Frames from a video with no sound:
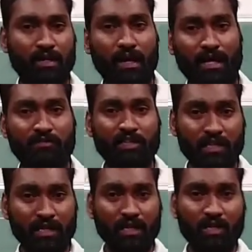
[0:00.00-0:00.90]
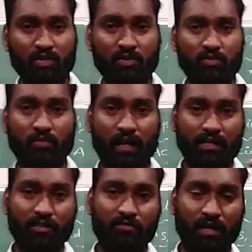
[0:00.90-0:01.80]
Activity
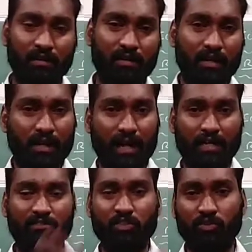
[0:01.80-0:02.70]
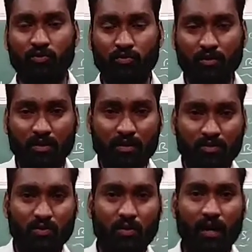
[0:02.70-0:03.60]
1, activity 2.
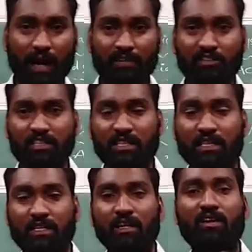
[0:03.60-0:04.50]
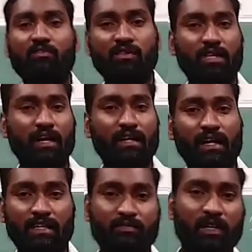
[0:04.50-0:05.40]
So activity 3, which I
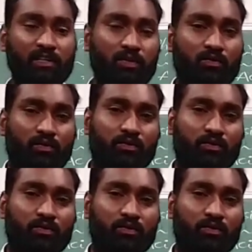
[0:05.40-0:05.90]
already explained you.